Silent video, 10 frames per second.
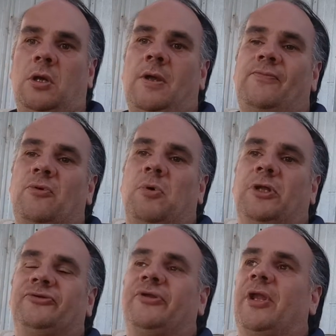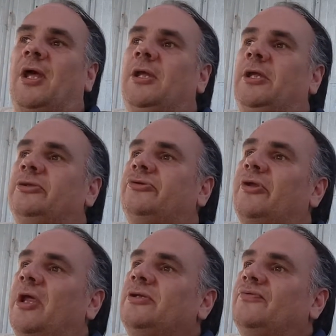Hi everyone, today in
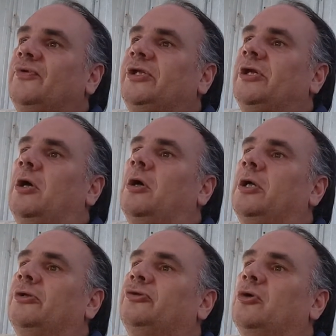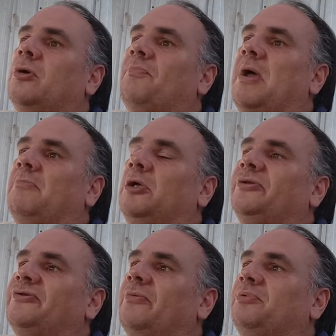today's video I'm going to talk about my
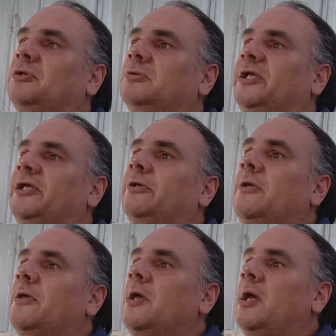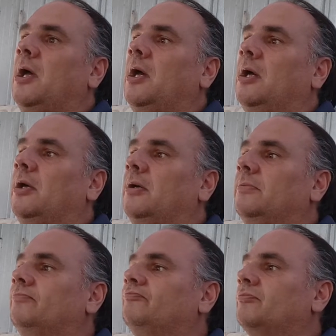disability.
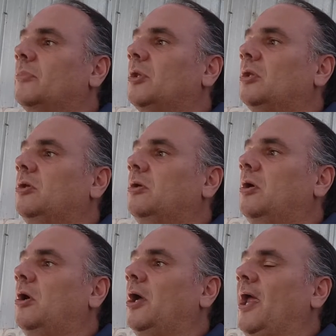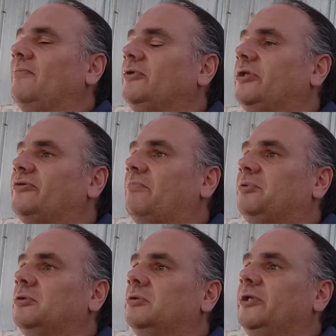Um, I have a
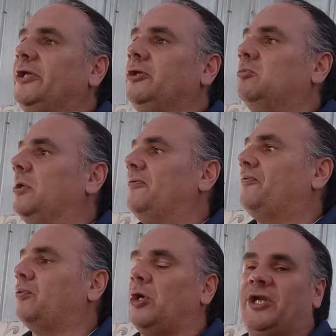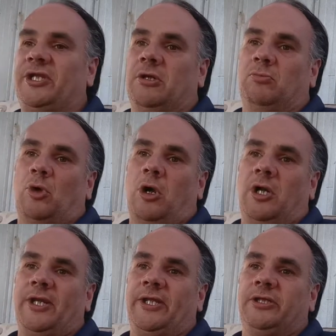disability with reading and
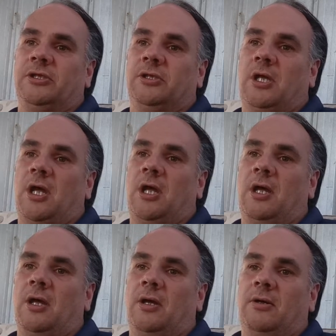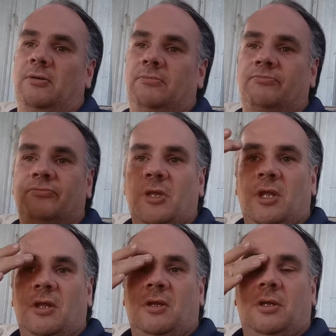writing, um,
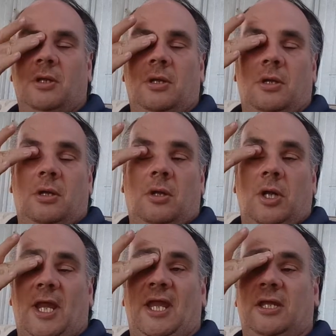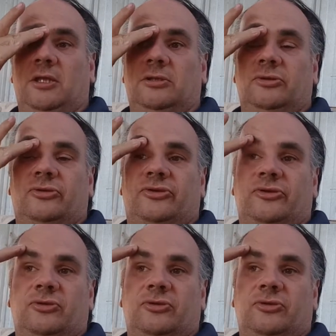and